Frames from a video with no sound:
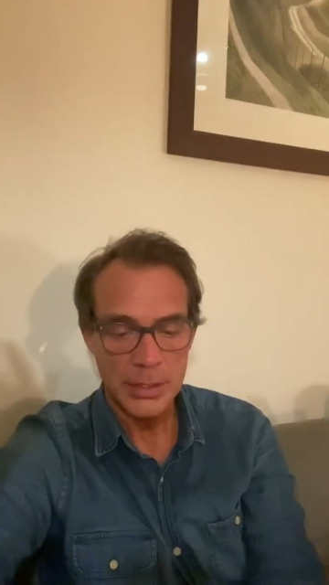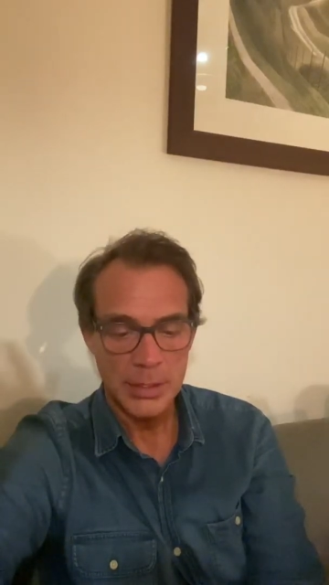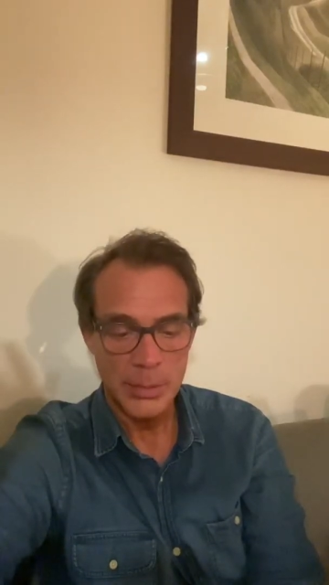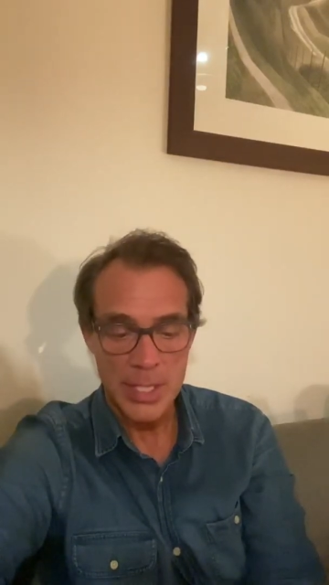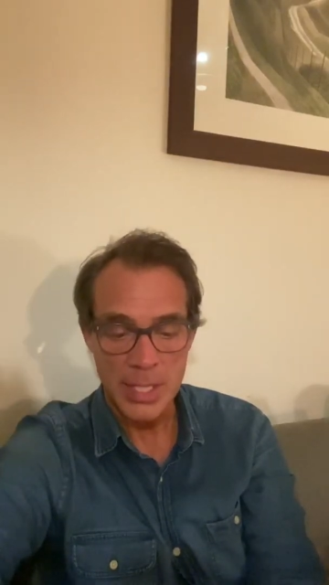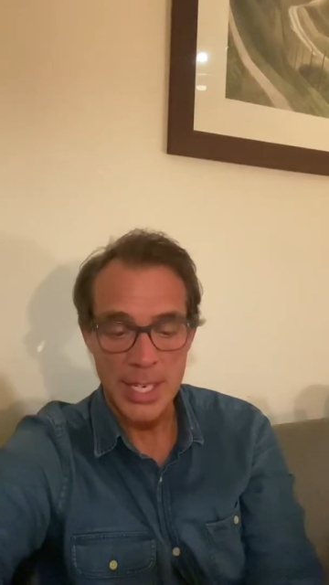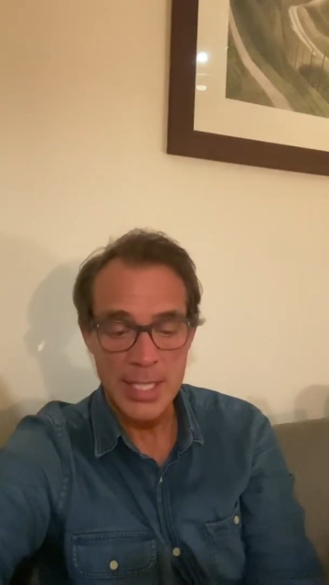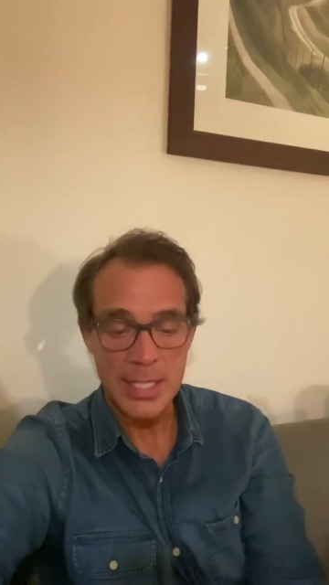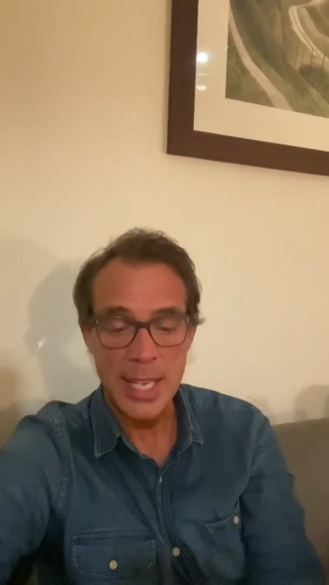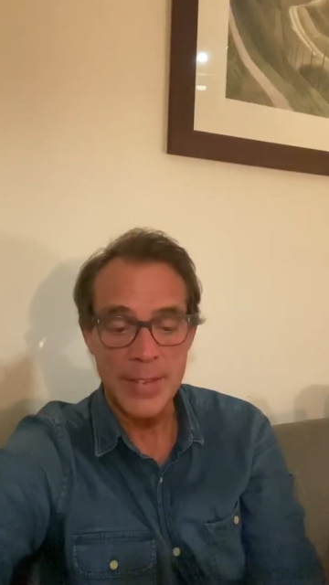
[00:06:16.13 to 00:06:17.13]
We
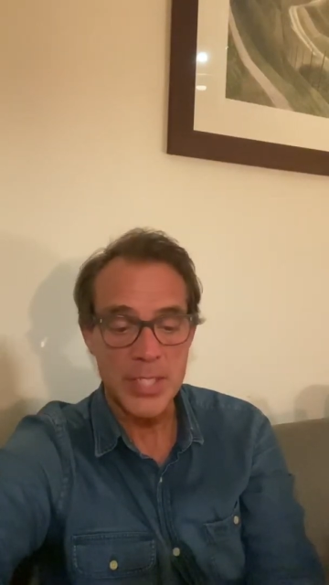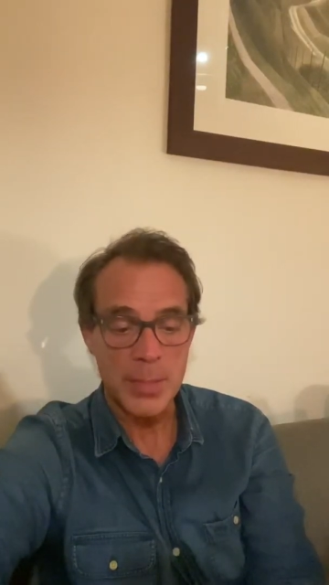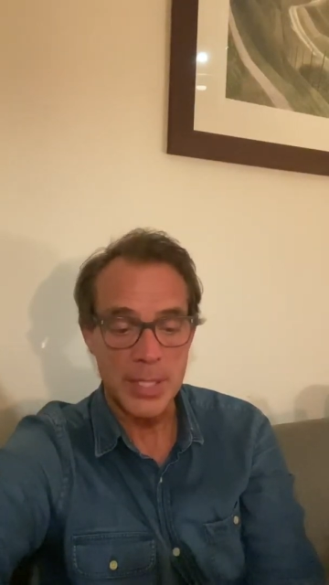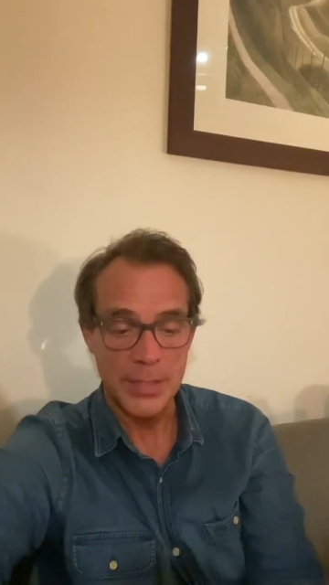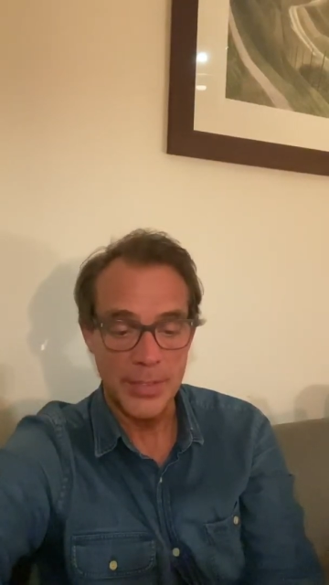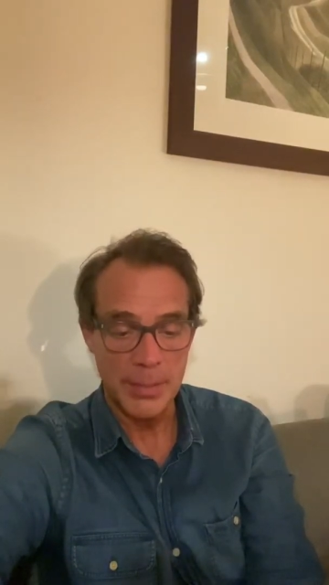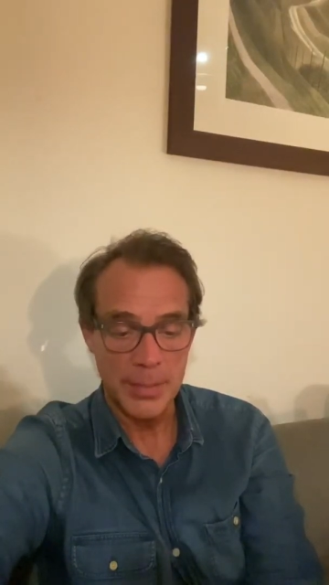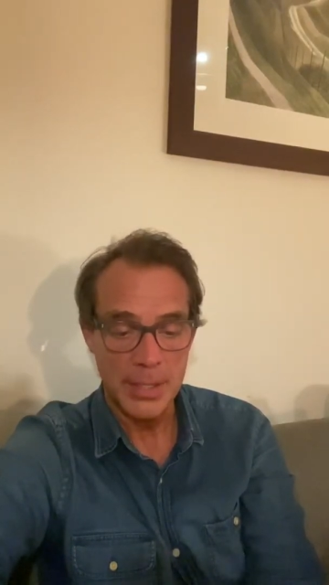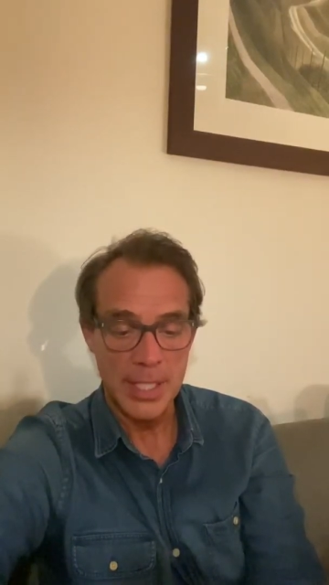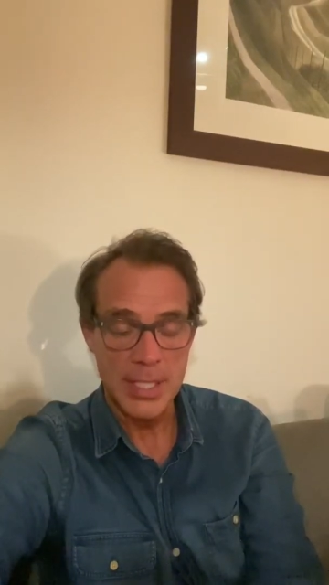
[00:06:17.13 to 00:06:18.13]
scarcely ever speak of him.
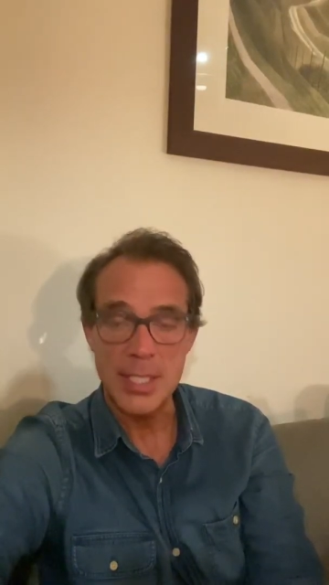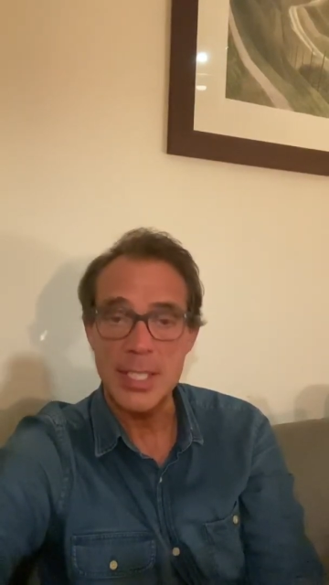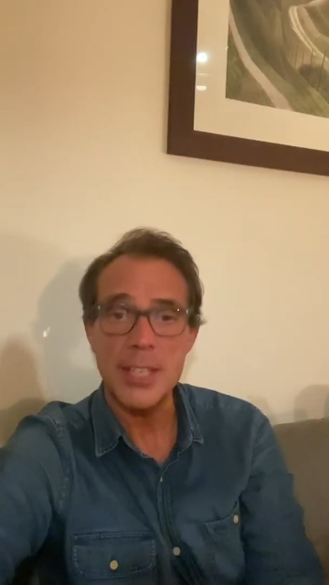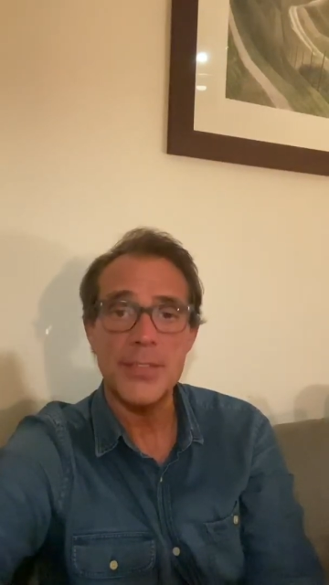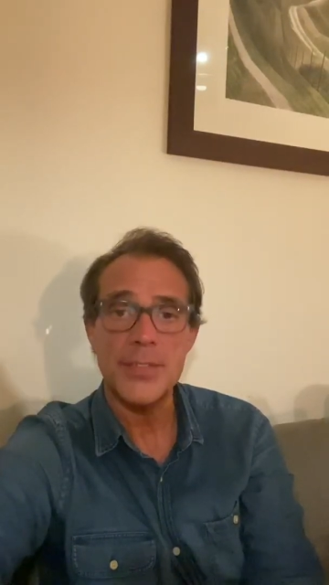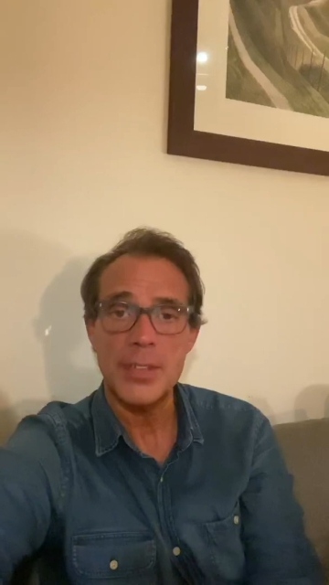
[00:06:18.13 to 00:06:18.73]
It's as if